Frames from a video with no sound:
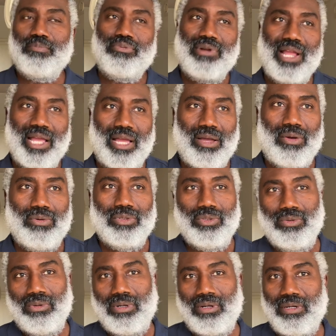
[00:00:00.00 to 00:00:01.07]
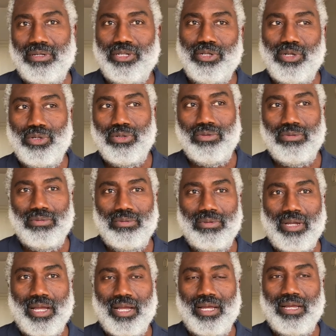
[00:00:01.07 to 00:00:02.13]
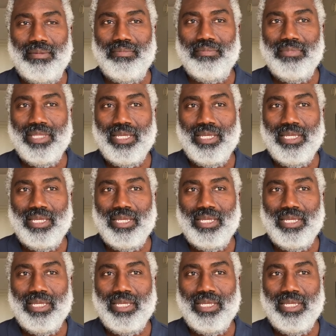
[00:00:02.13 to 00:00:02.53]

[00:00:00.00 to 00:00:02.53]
brown or, you know,